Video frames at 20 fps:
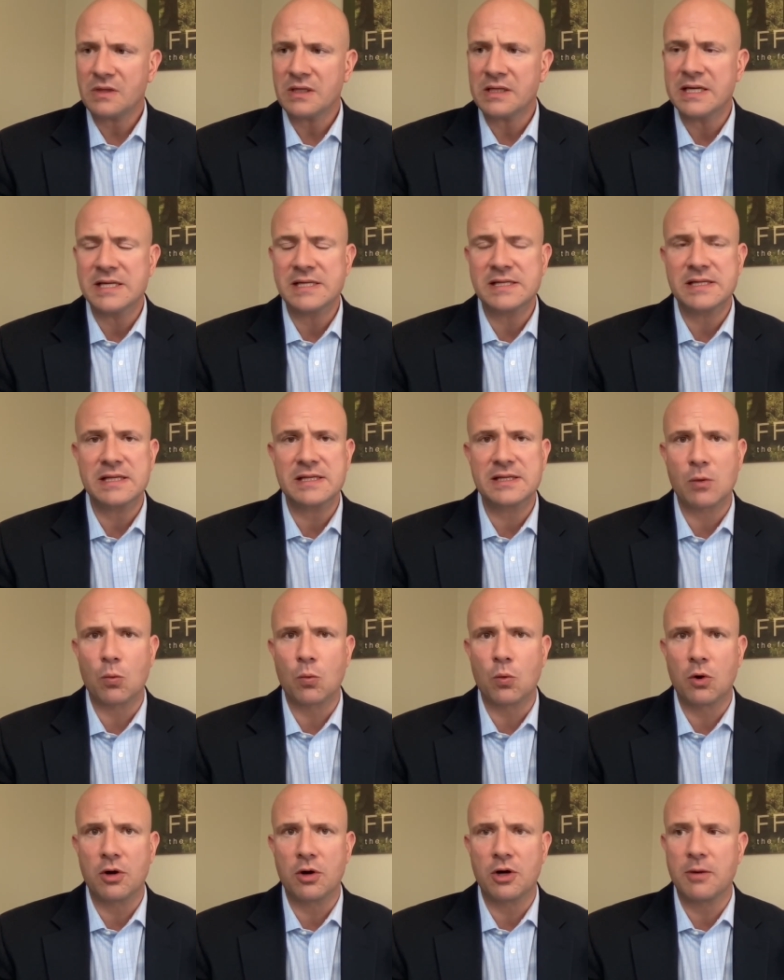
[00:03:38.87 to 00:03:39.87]
Is this a
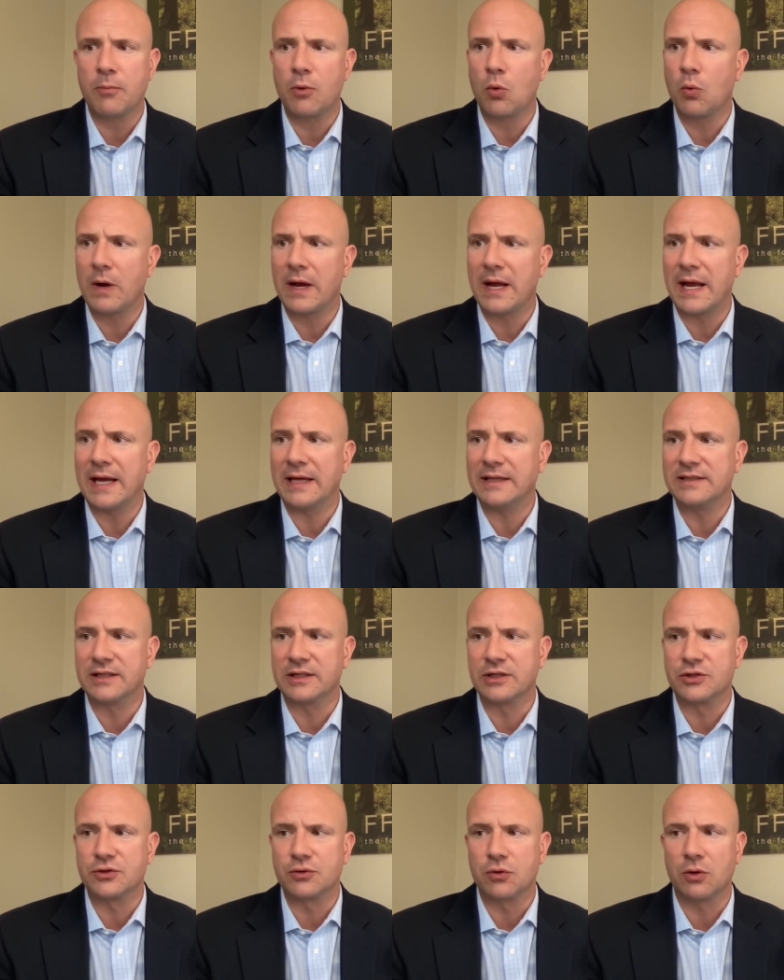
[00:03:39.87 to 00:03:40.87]
workable way to
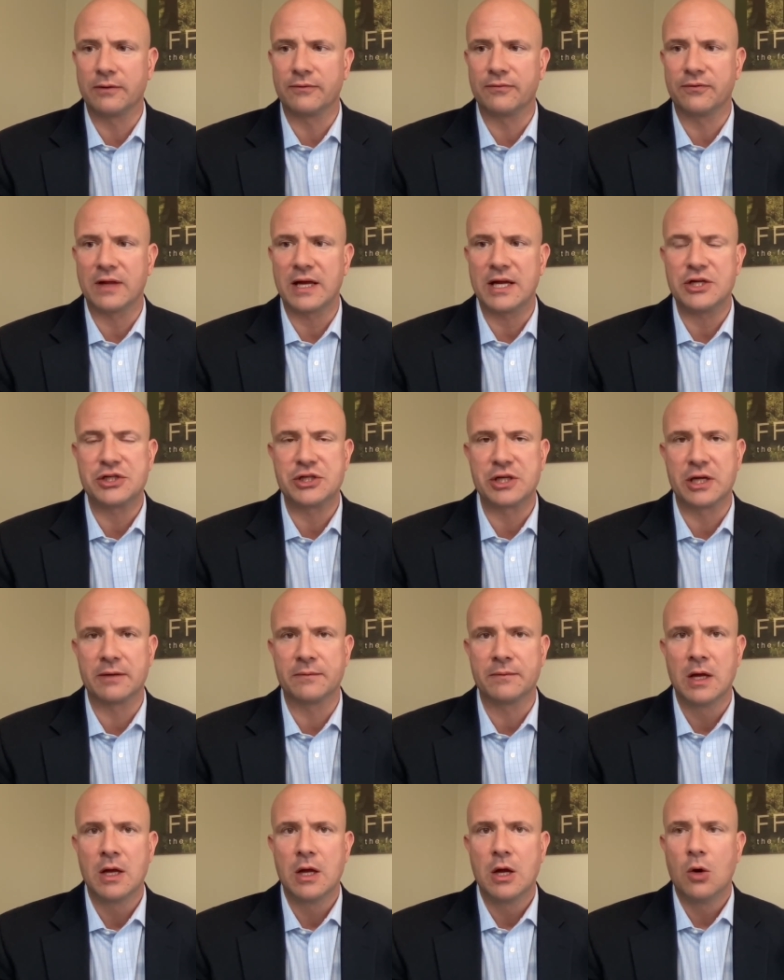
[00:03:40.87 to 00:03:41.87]
control inflation?
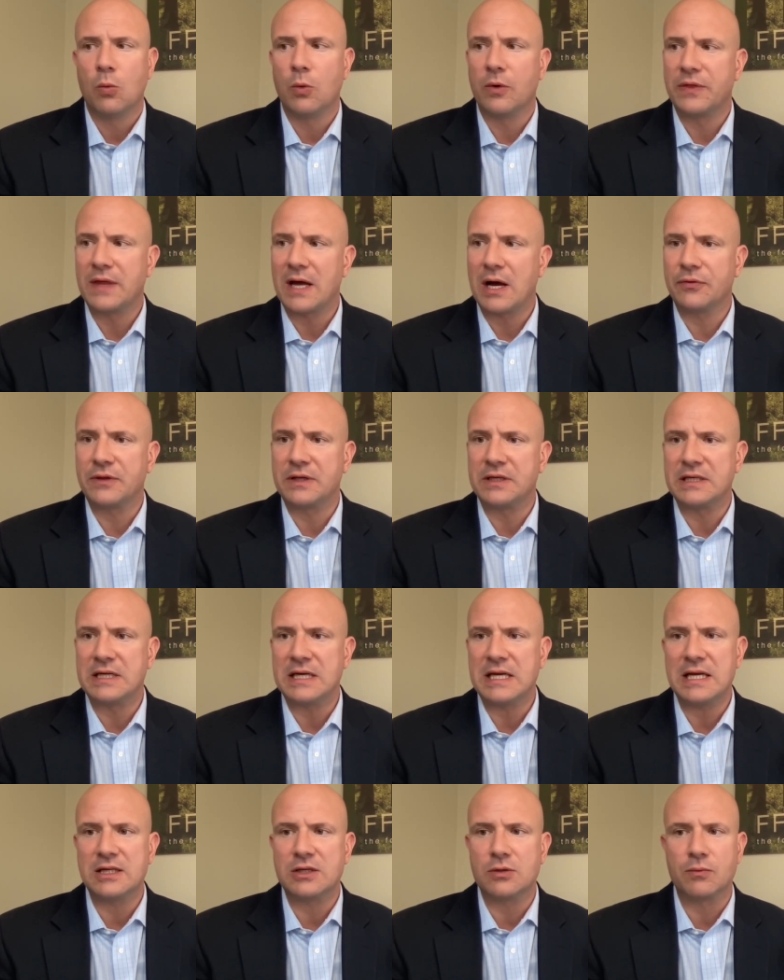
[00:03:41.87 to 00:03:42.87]
without the
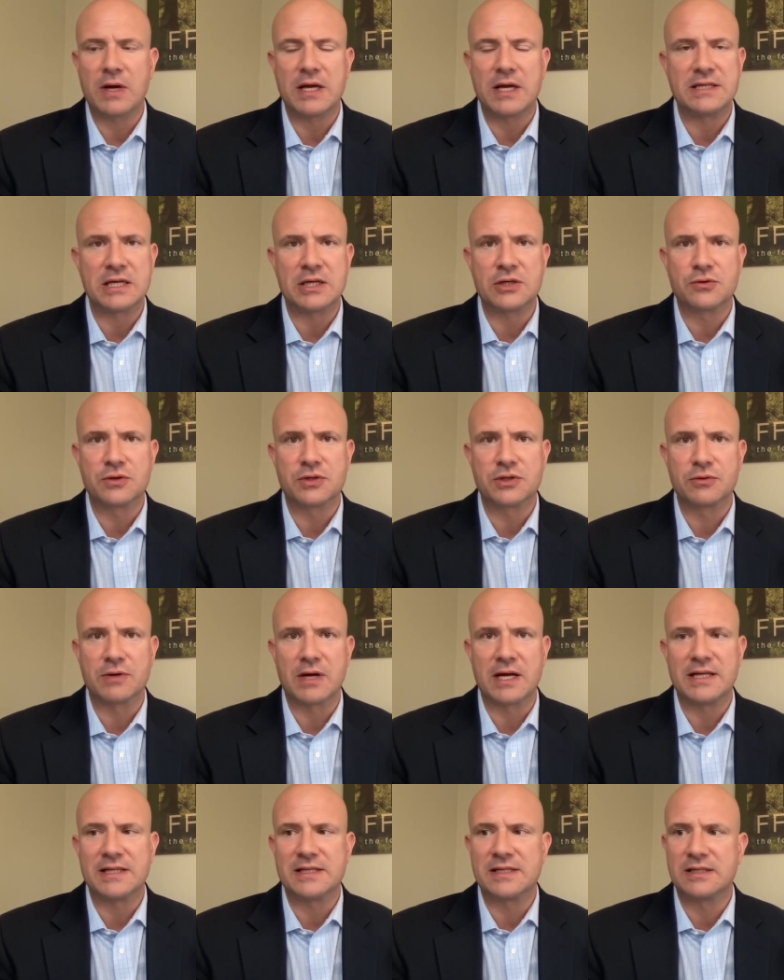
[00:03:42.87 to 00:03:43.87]
need to raise interest
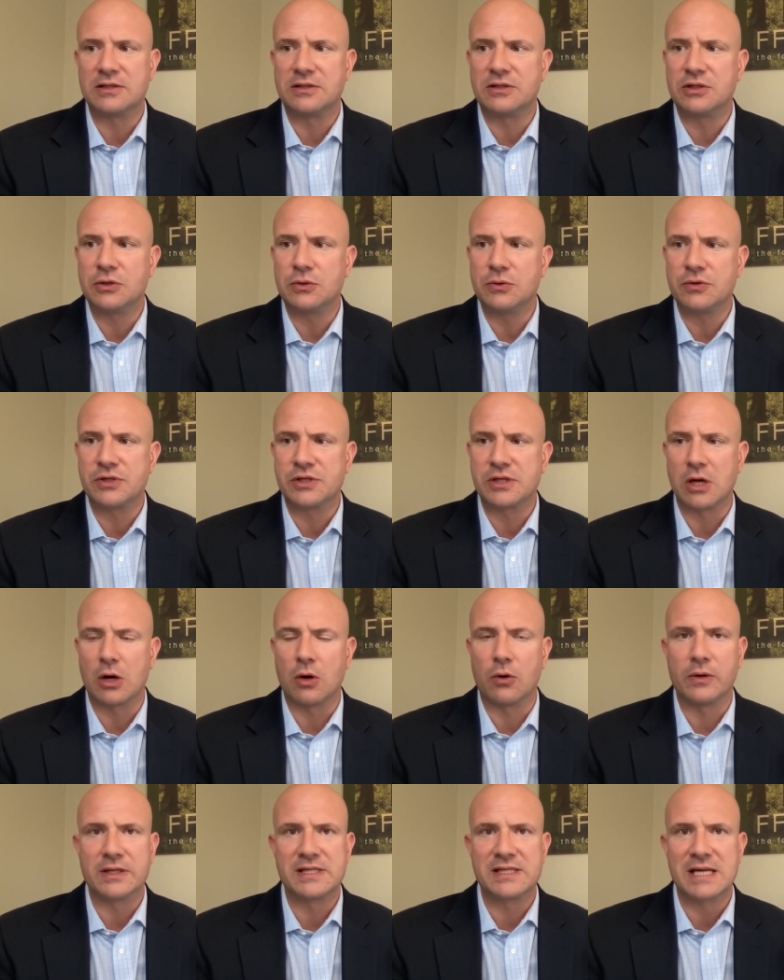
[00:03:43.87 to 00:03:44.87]
rates to do
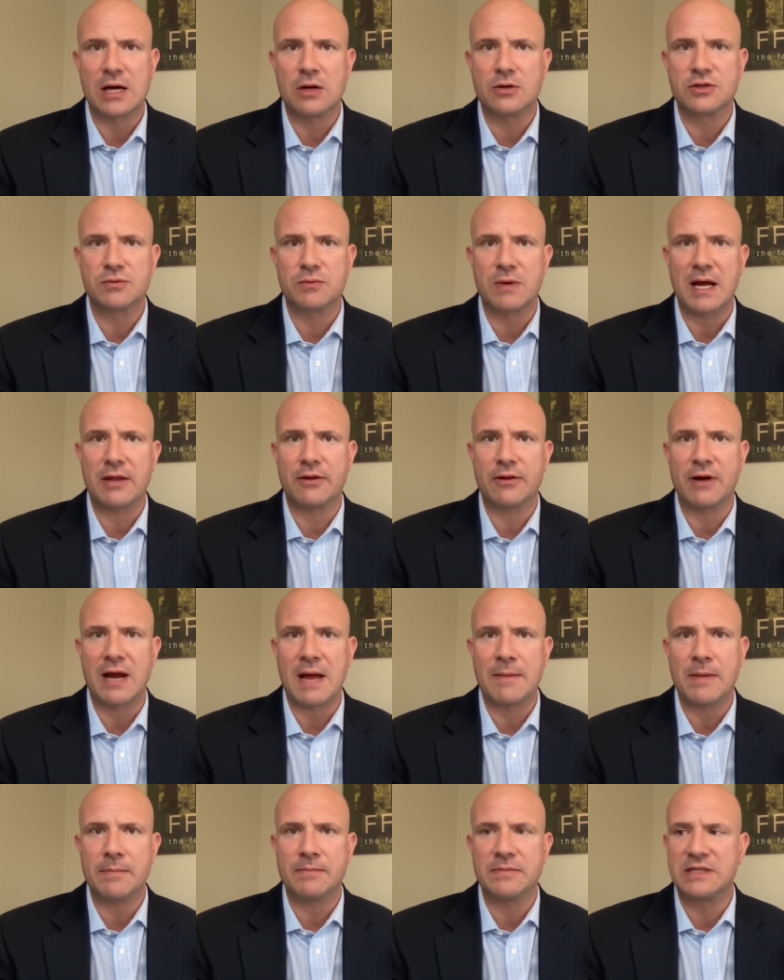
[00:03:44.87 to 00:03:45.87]
so. It sounds rather
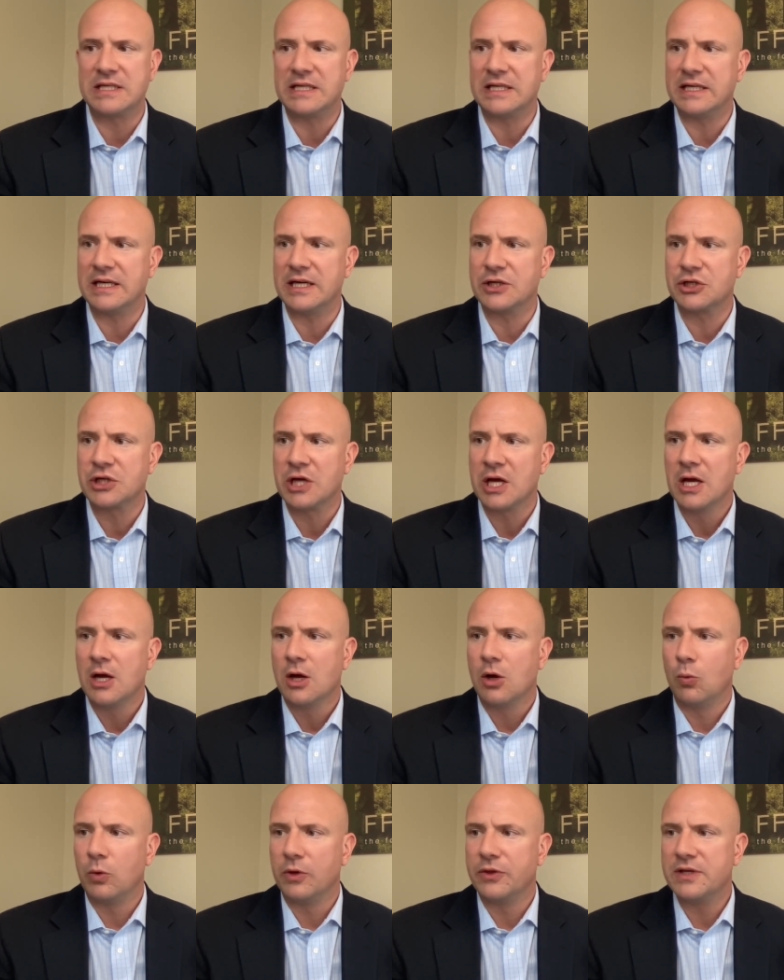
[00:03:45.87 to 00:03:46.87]
MMT ish.
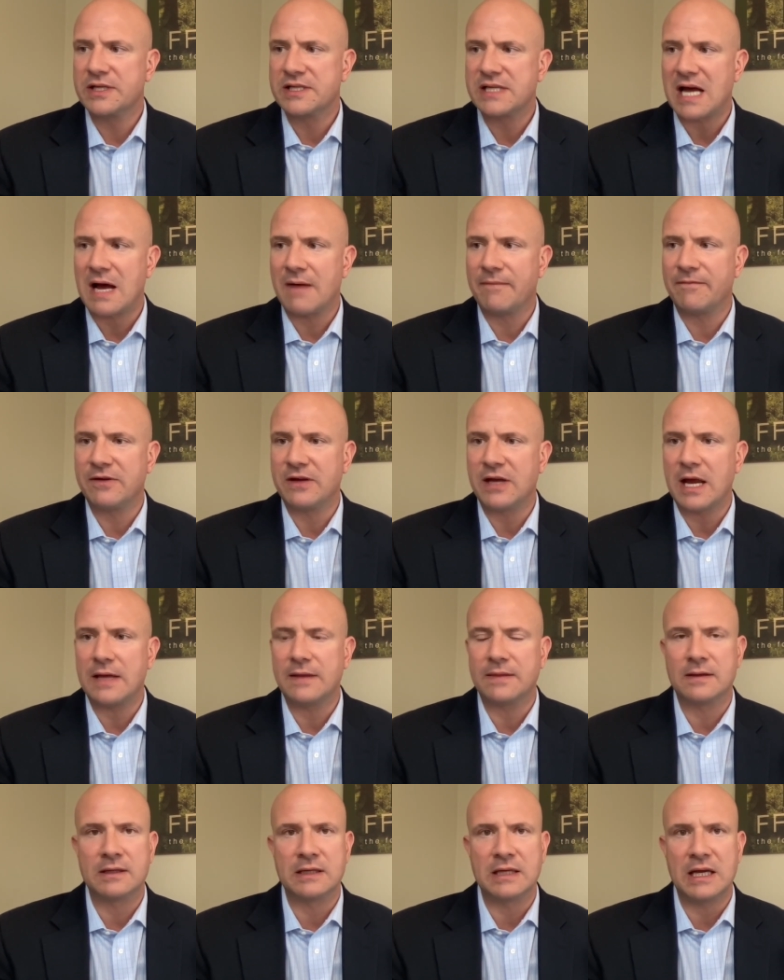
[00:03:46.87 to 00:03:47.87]
Would this
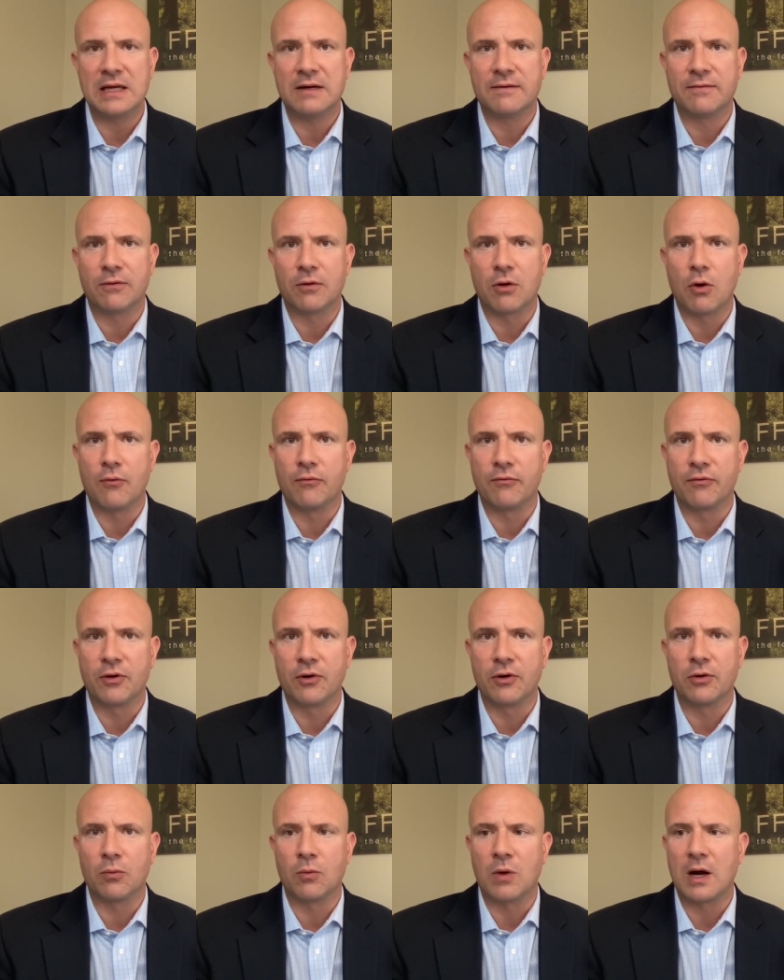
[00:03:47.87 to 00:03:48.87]
obviate the need for
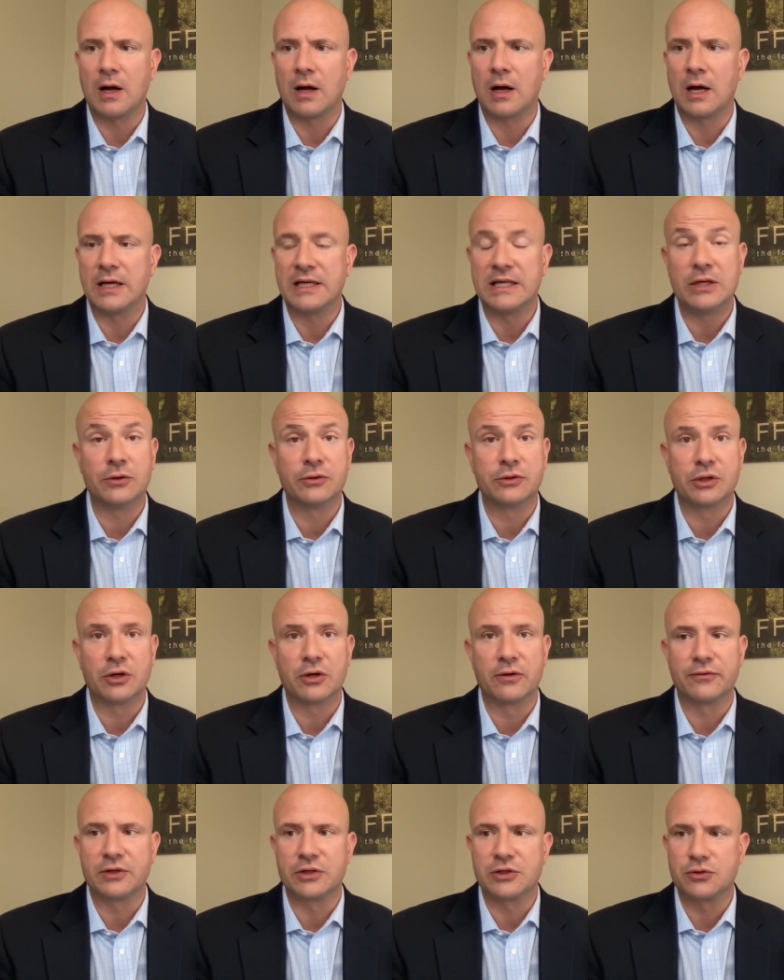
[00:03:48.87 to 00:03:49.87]
overt uh, yield
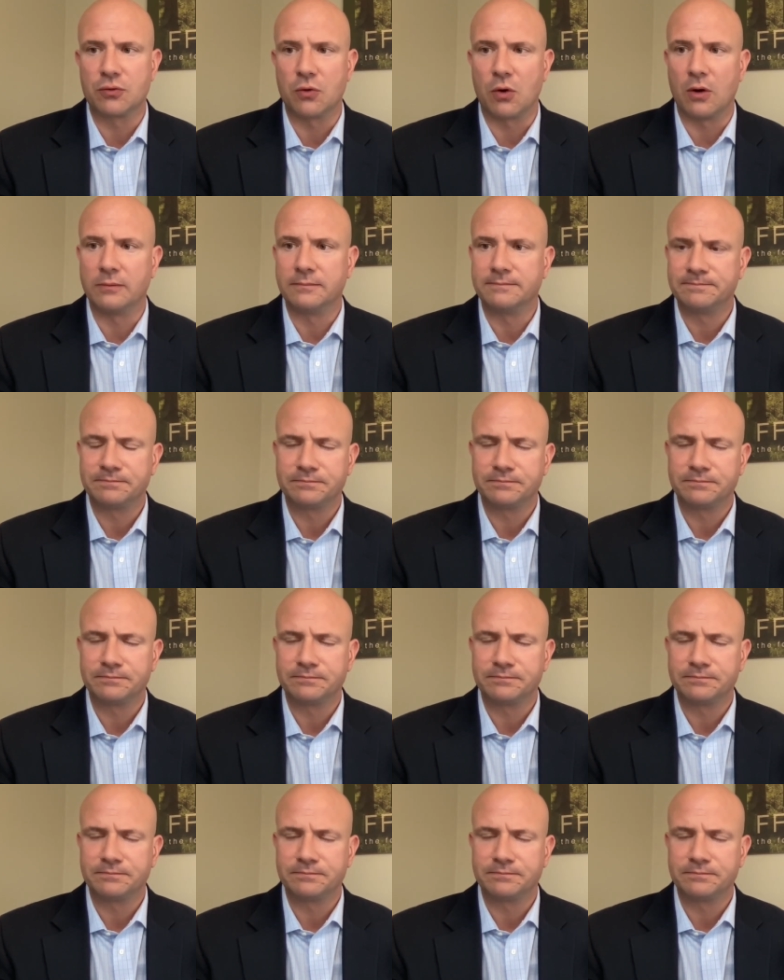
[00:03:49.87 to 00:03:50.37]
curve control?